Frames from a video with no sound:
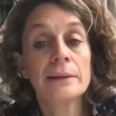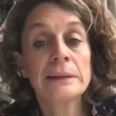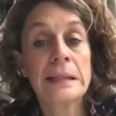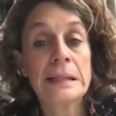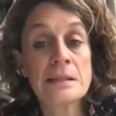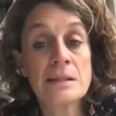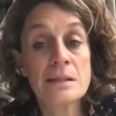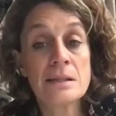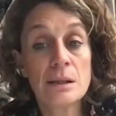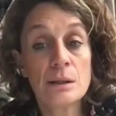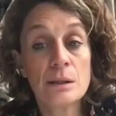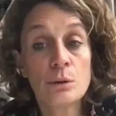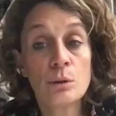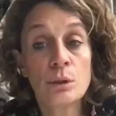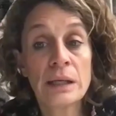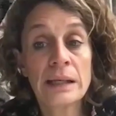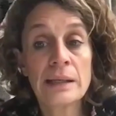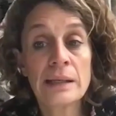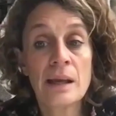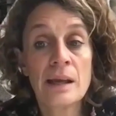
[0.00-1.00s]
The
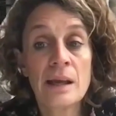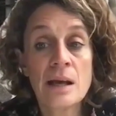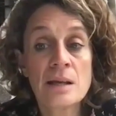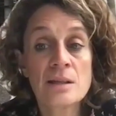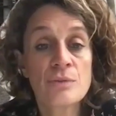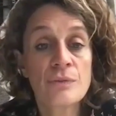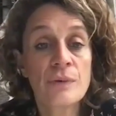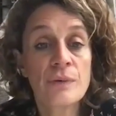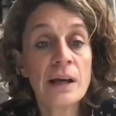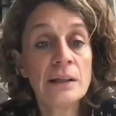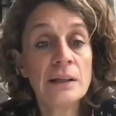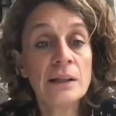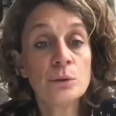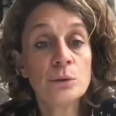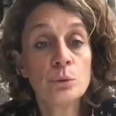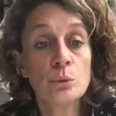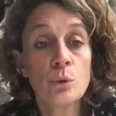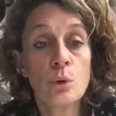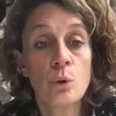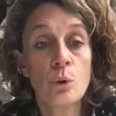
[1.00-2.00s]
borders and the security of
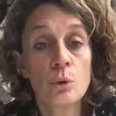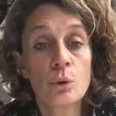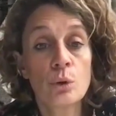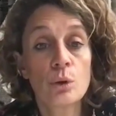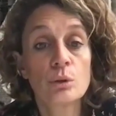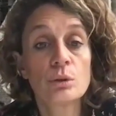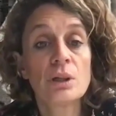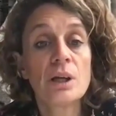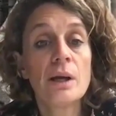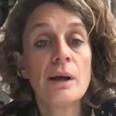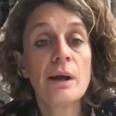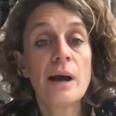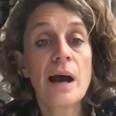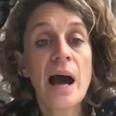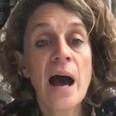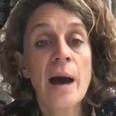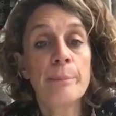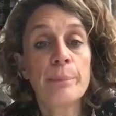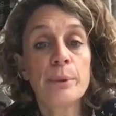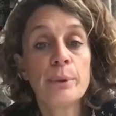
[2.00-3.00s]
countries are
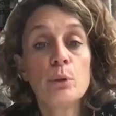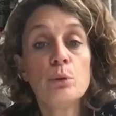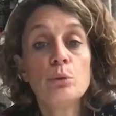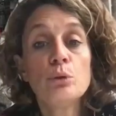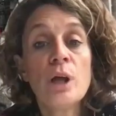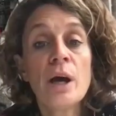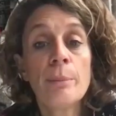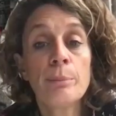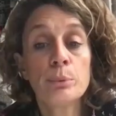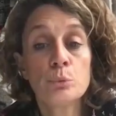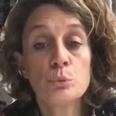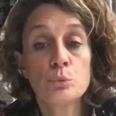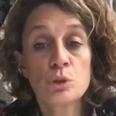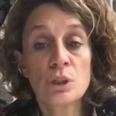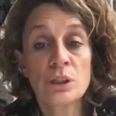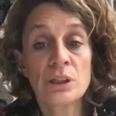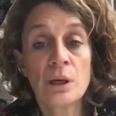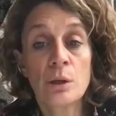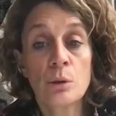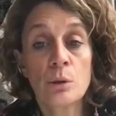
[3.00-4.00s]
threatened by the
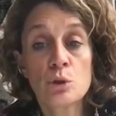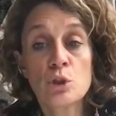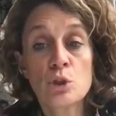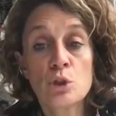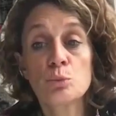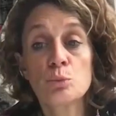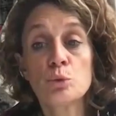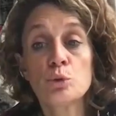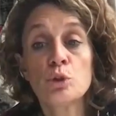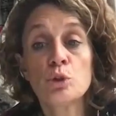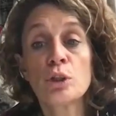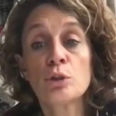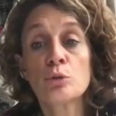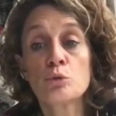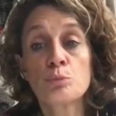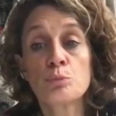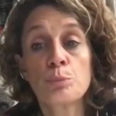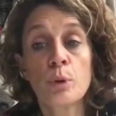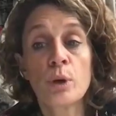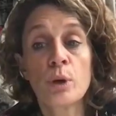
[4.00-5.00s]
rivalries and
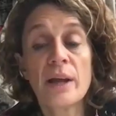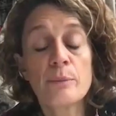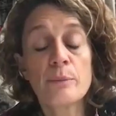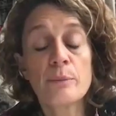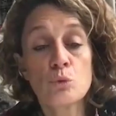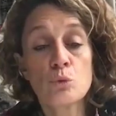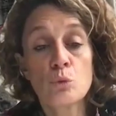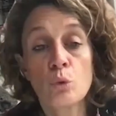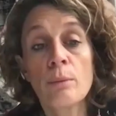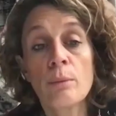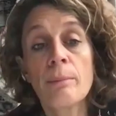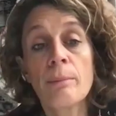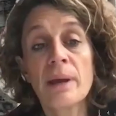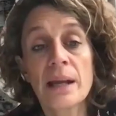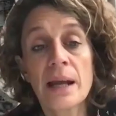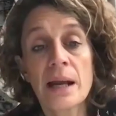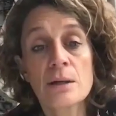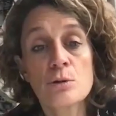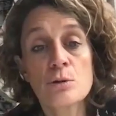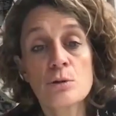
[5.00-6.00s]
wars of the
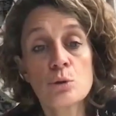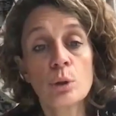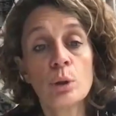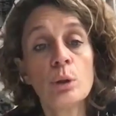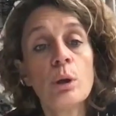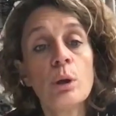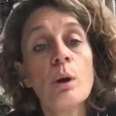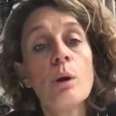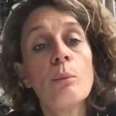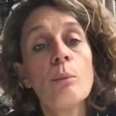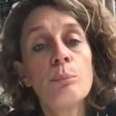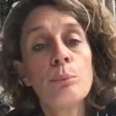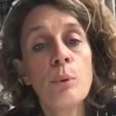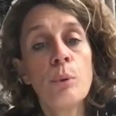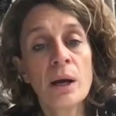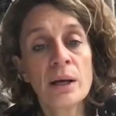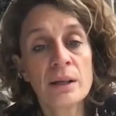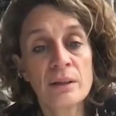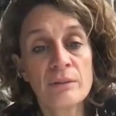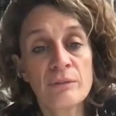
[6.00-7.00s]
imperialists that are
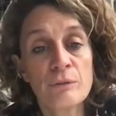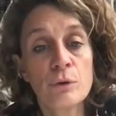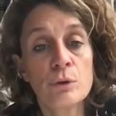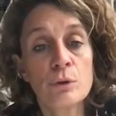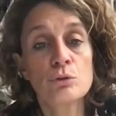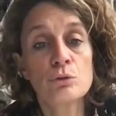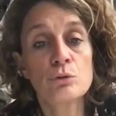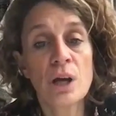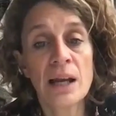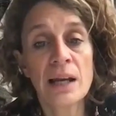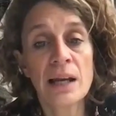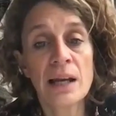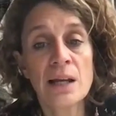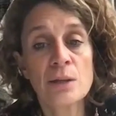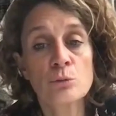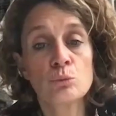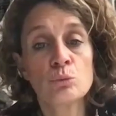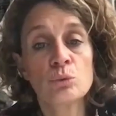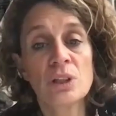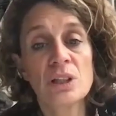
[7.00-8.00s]
the ones that are
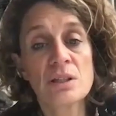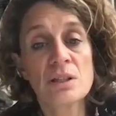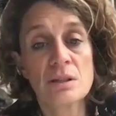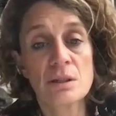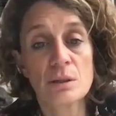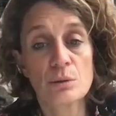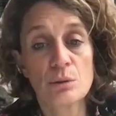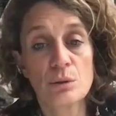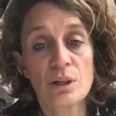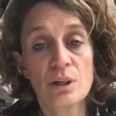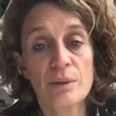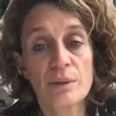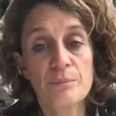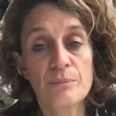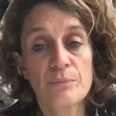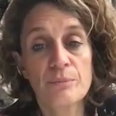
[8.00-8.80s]
changing the borders.